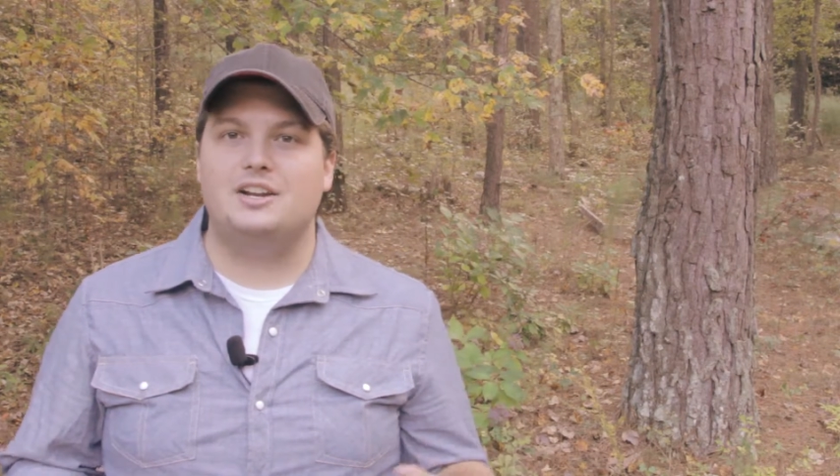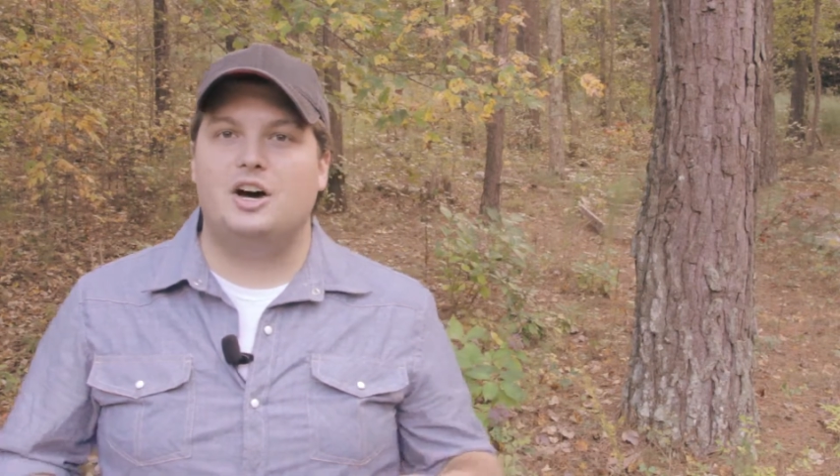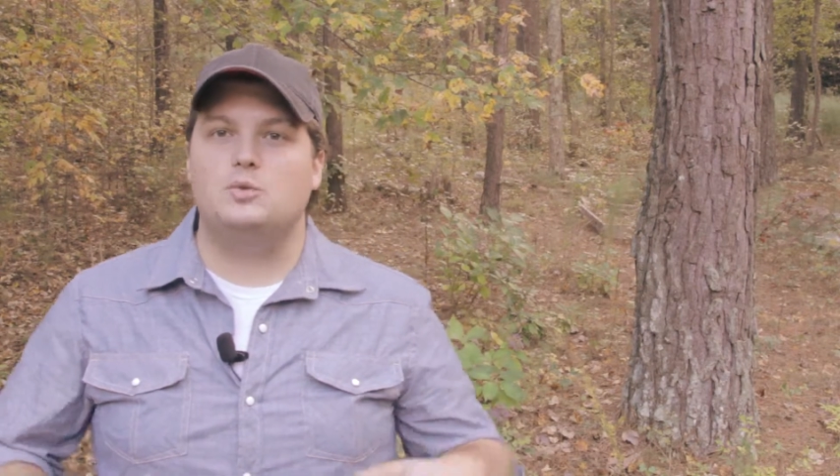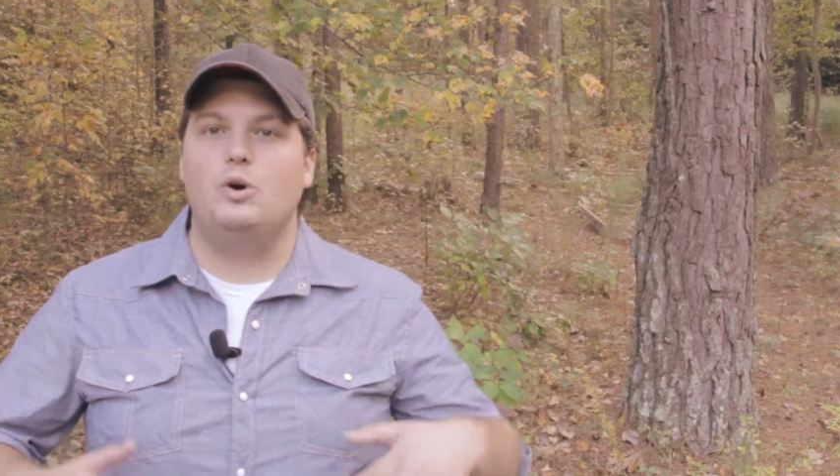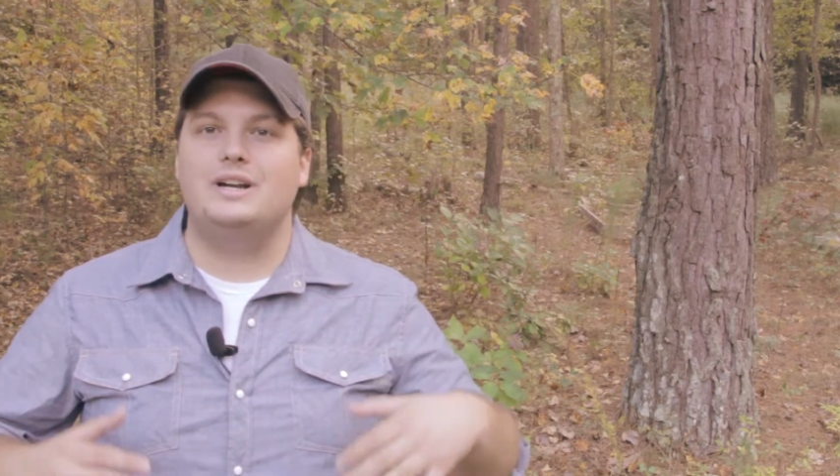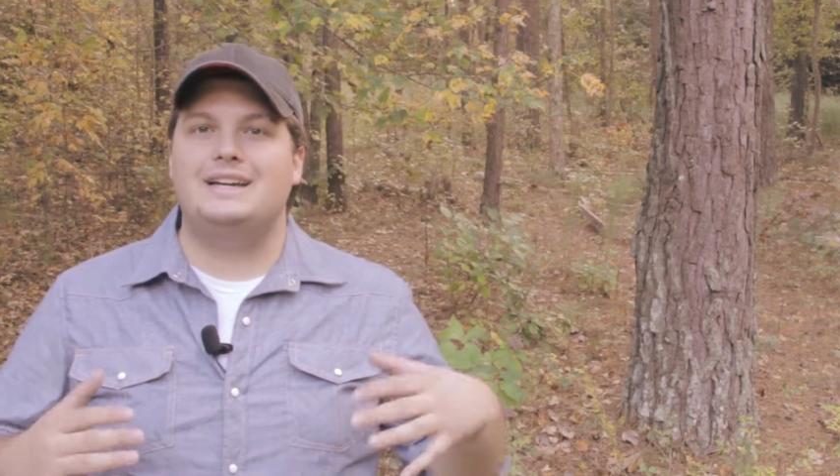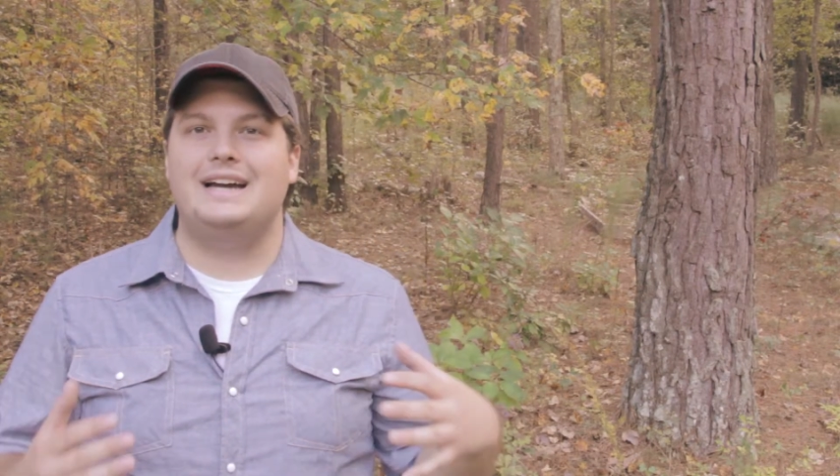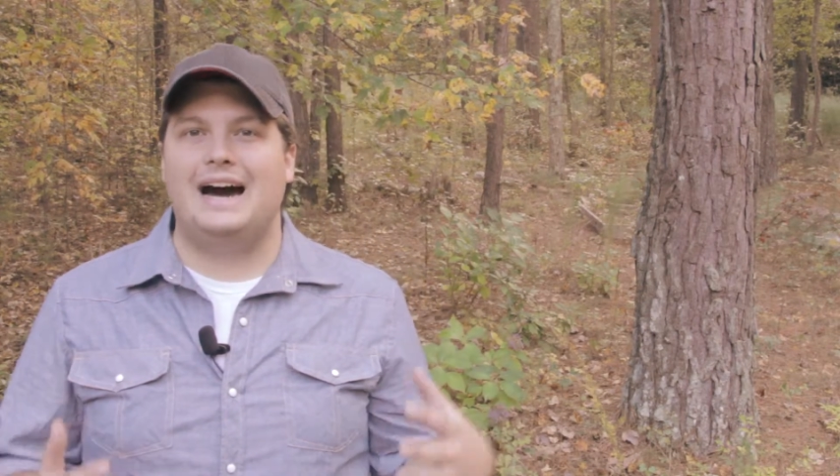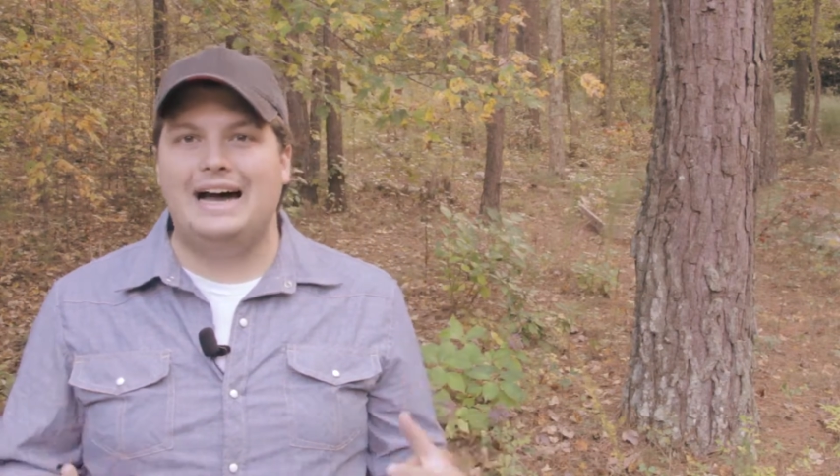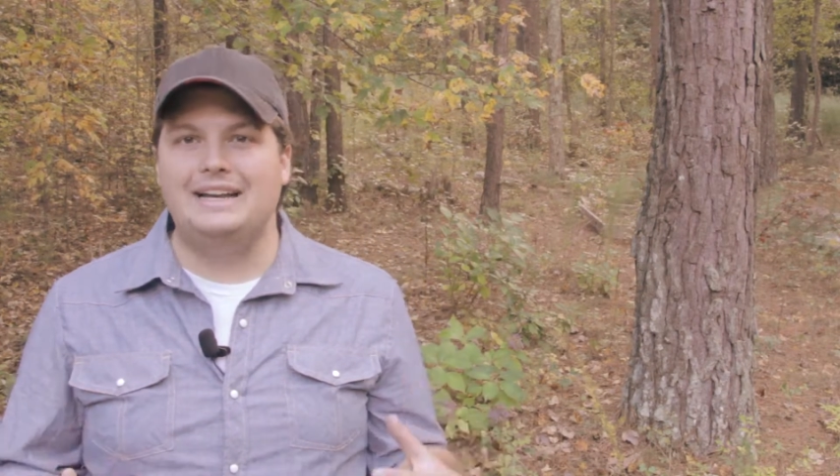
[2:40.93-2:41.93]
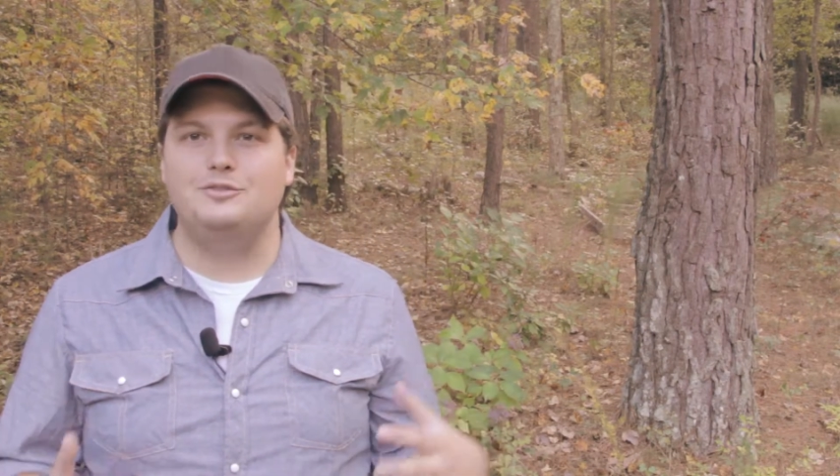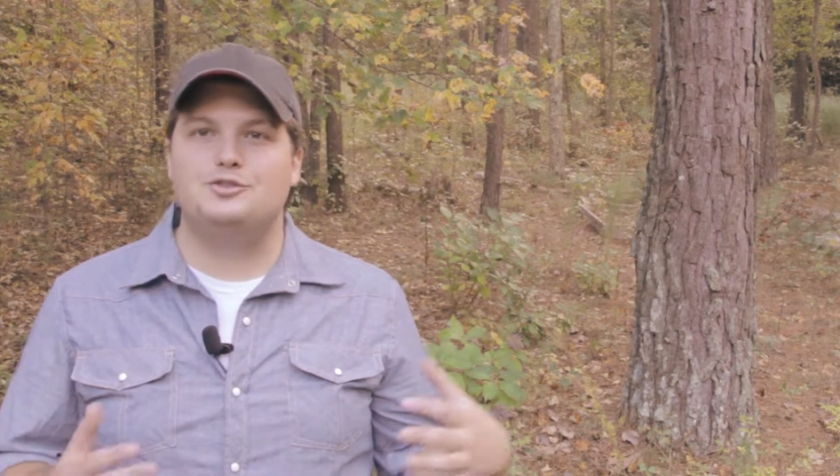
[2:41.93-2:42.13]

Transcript: on what kind of